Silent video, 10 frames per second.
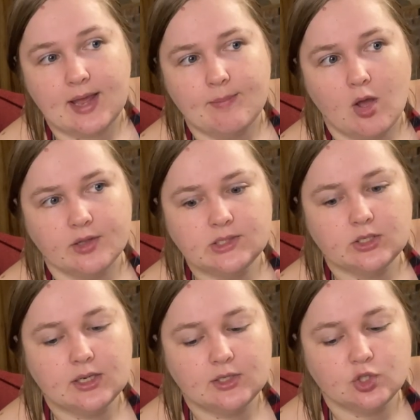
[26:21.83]
I'm also
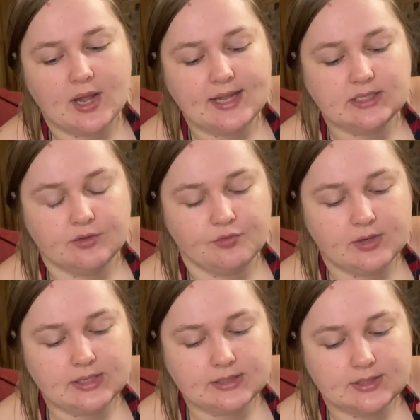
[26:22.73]
going to try
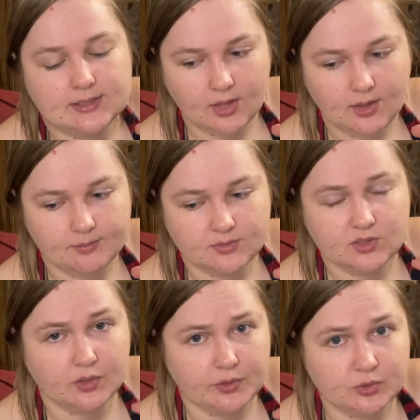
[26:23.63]
different
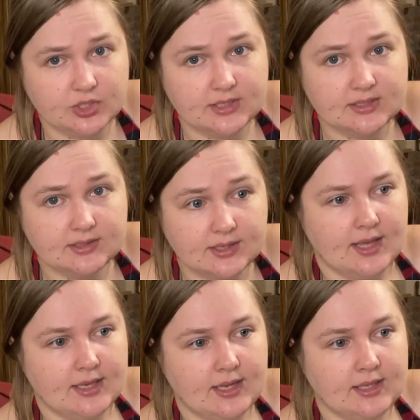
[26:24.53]
solutions
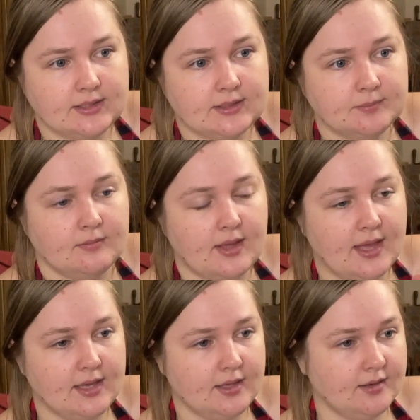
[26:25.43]
in it,
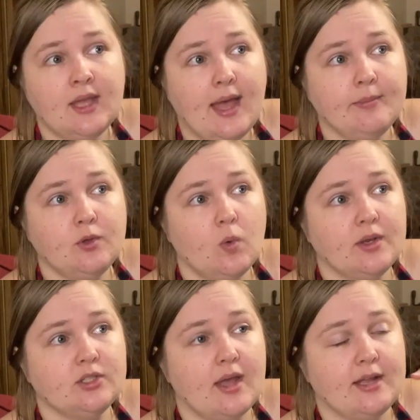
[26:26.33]
and
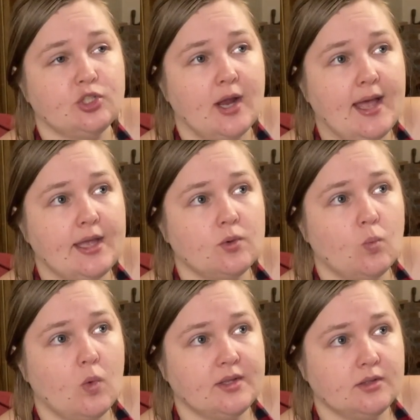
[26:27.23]
I tried
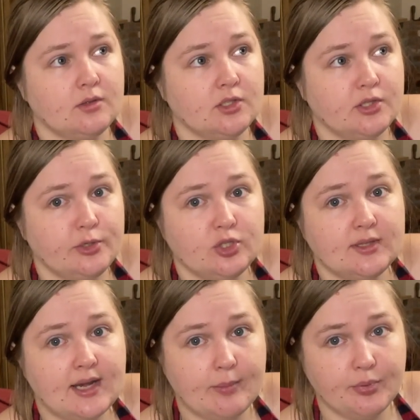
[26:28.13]
the solution
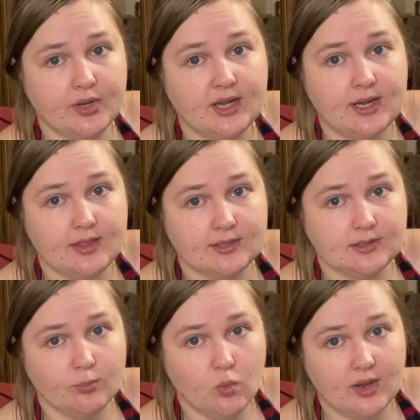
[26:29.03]
that I put in it
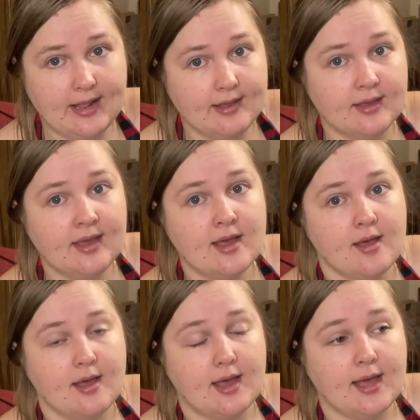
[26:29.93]
this morning
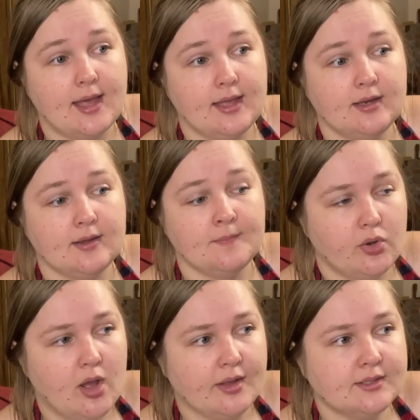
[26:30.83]
had
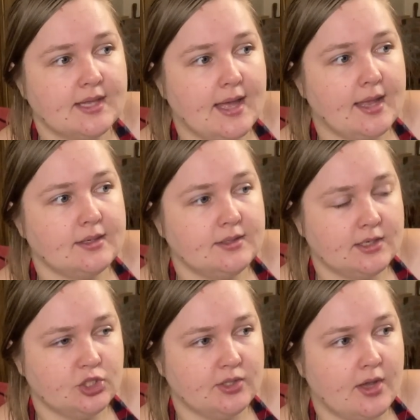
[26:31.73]
peroxide
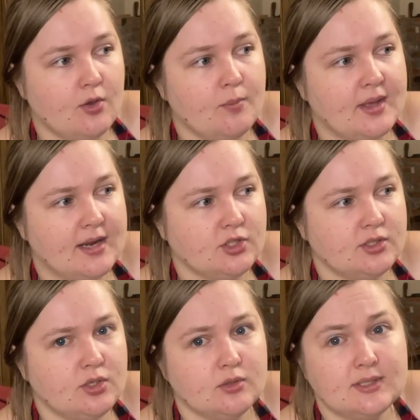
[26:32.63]
dish soap, and I
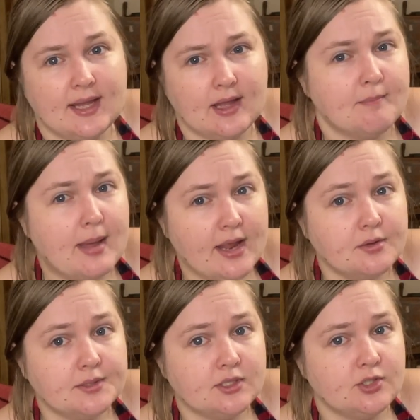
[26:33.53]
just used like a
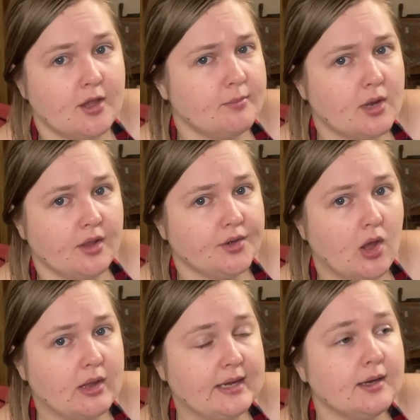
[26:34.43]
mild dish soap, not
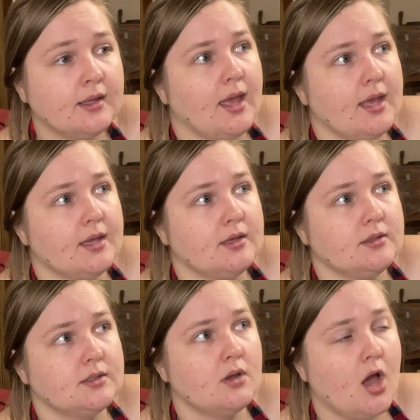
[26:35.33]
Dawn,
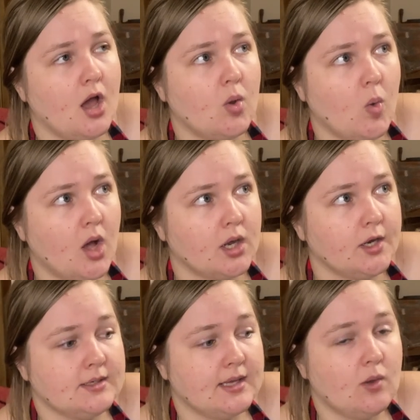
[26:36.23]
and hot
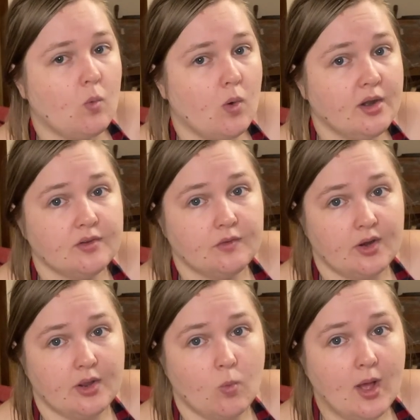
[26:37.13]
water. It worked
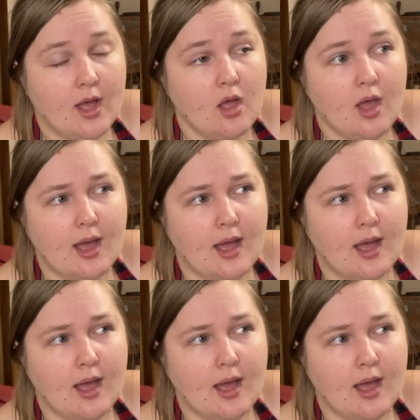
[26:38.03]
very well.